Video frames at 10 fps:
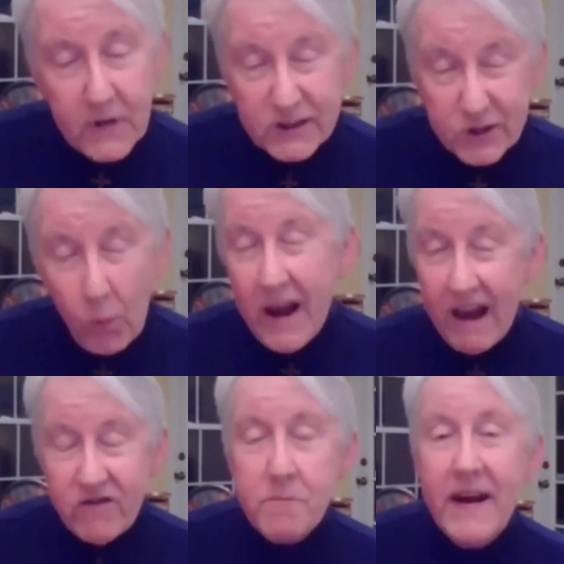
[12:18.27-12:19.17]
So we
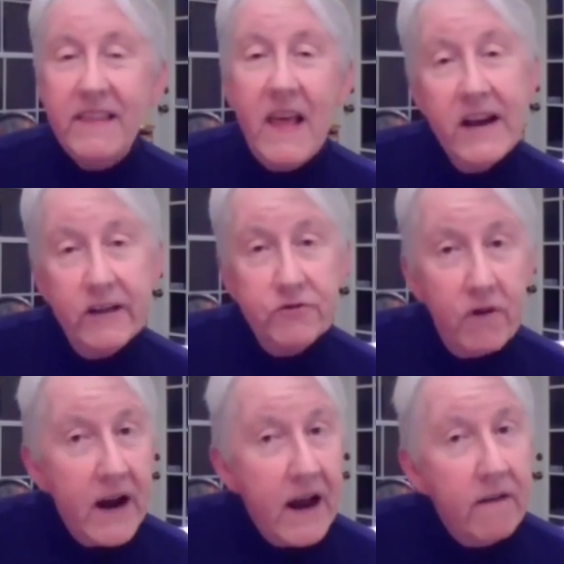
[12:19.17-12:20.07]
have to make that
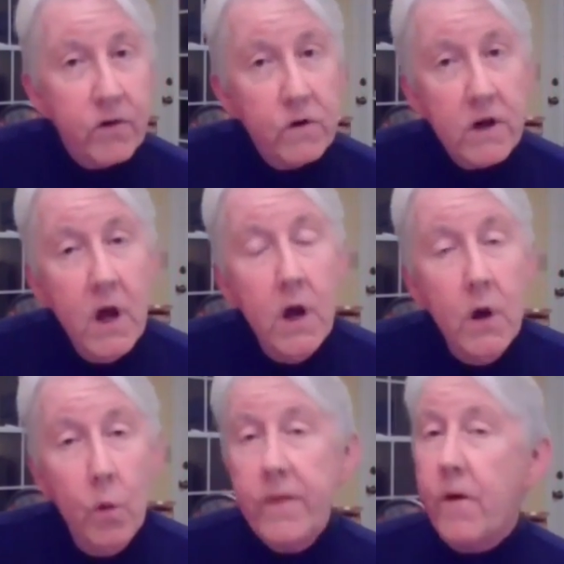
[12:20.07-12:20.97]
extra effort.
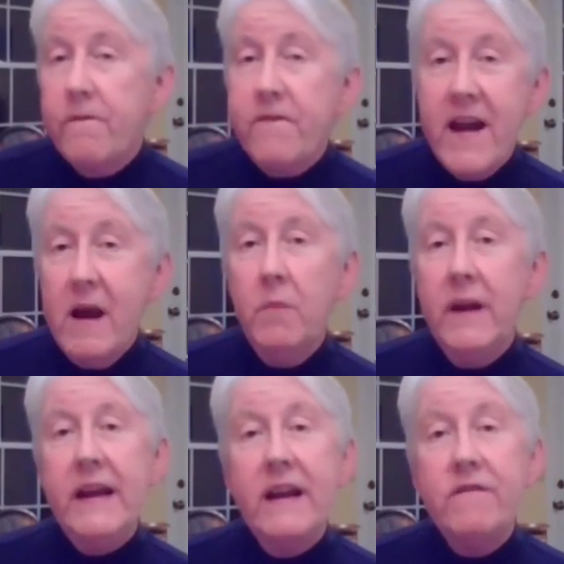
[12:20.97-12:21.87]
With our
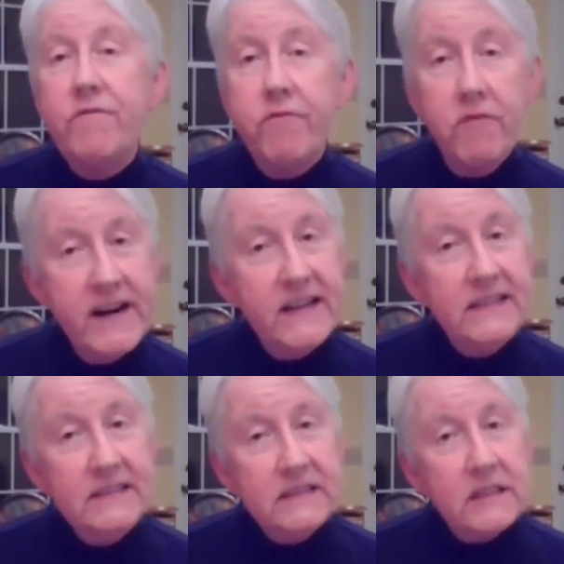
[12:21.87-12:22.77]
family and
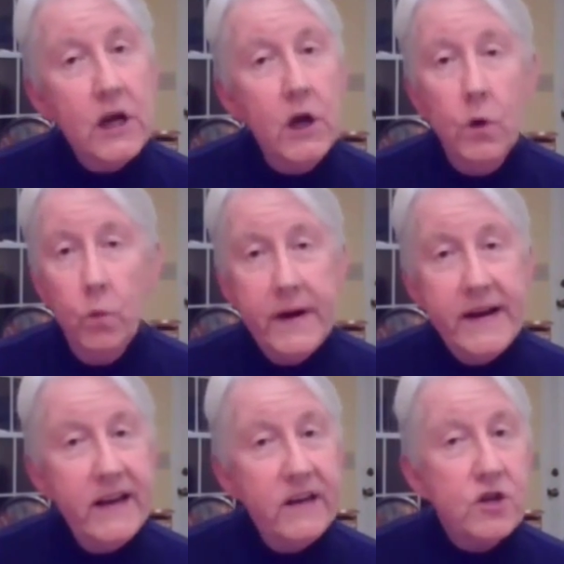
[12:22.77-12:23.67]
friends, we
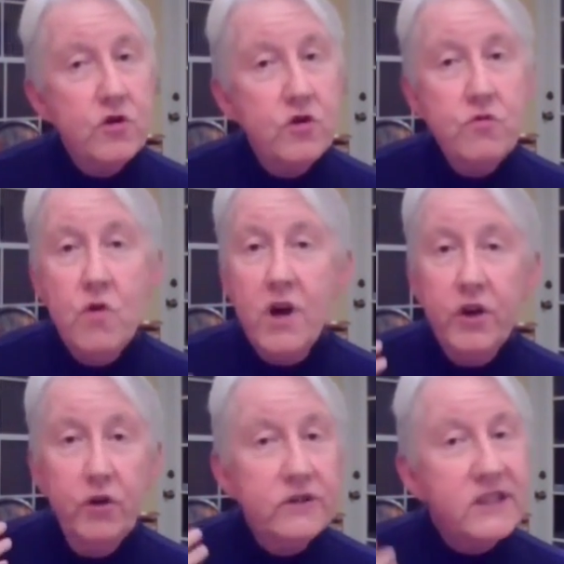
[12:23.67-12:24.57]
need to
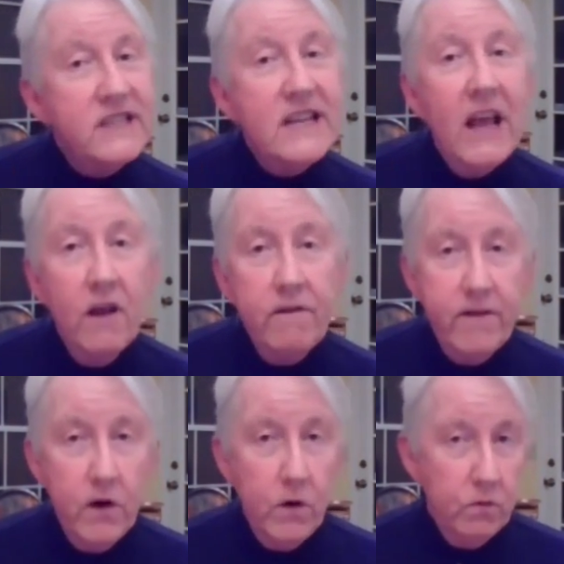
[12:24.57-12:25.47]
use the
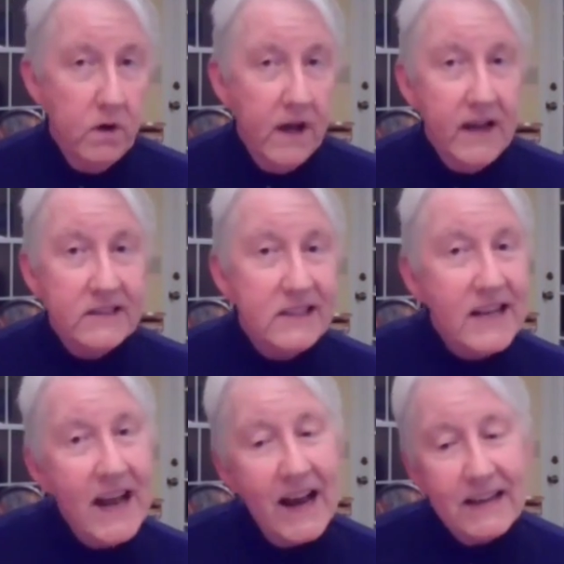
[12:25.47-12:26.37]
telephone,
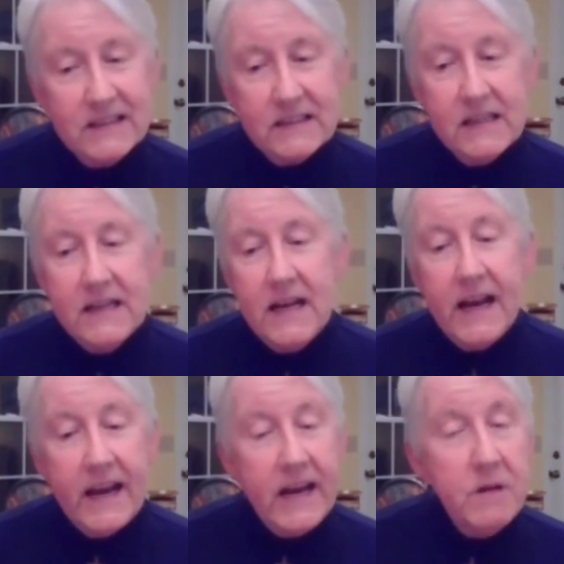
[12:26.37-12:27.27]
text,
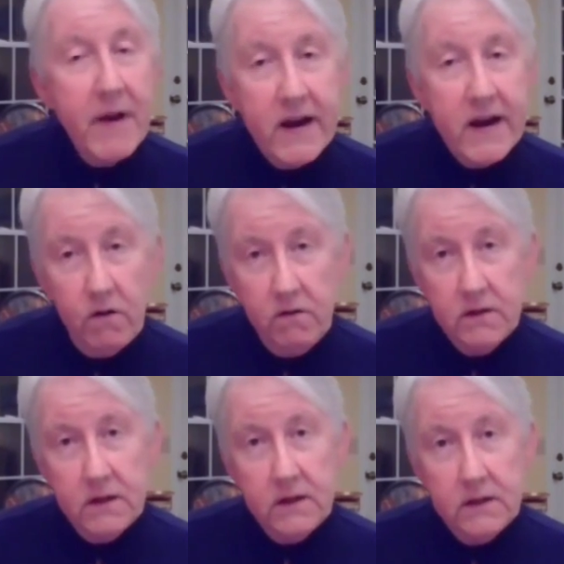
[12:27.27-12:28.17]
email,
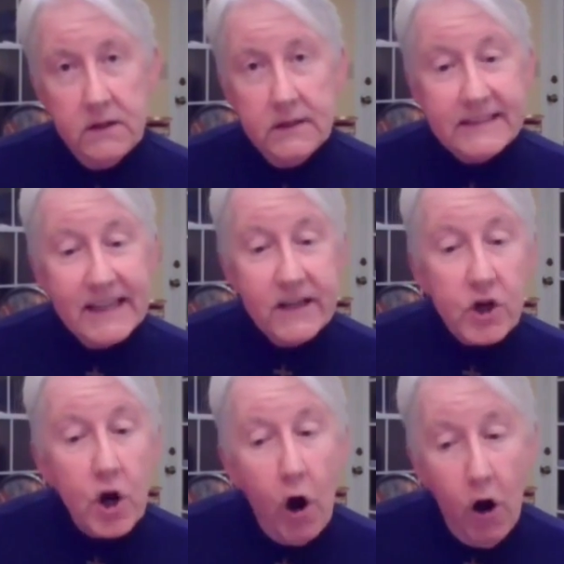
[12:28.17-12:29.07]
send a
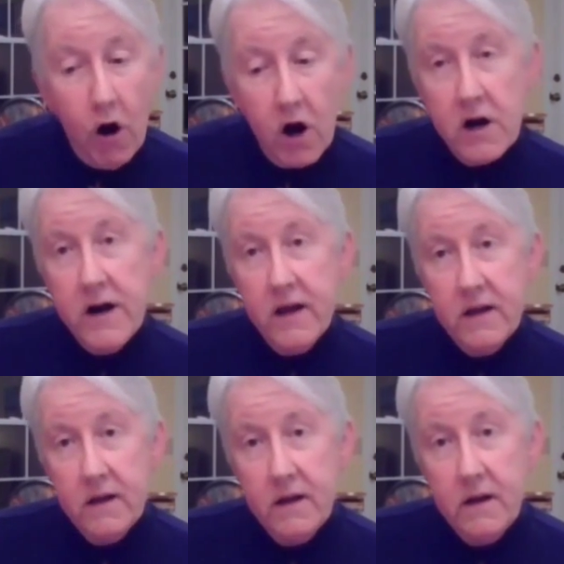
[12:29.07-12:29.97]
card,
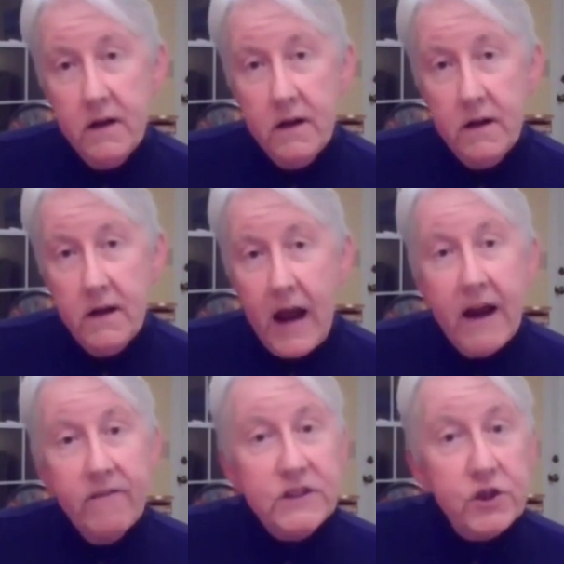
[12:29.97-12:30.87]

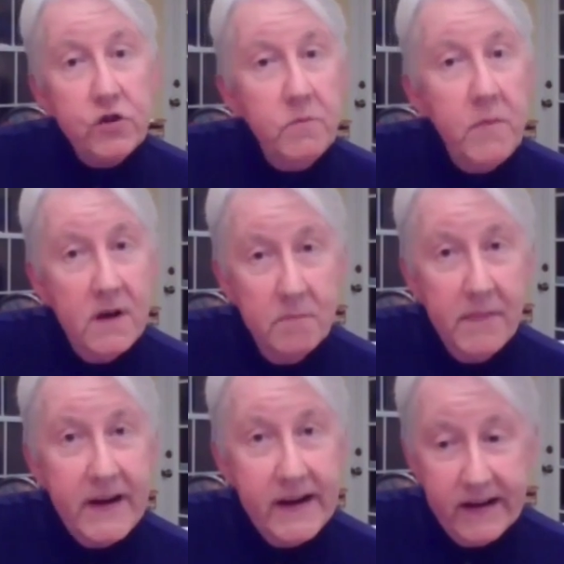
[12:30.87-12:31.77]
have a Zoom
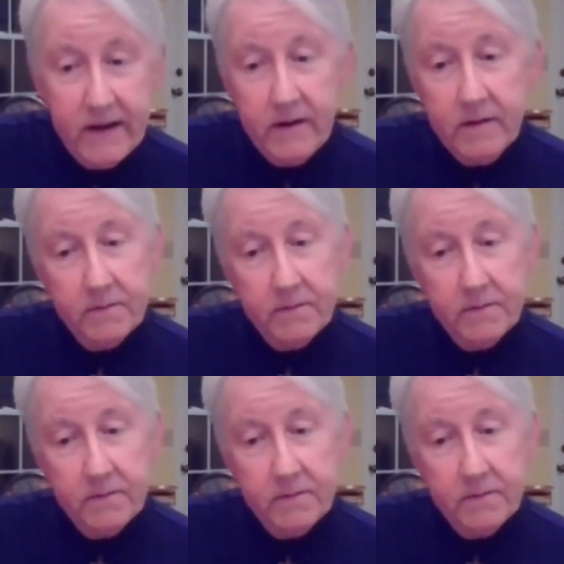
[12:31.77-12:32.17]
meeting.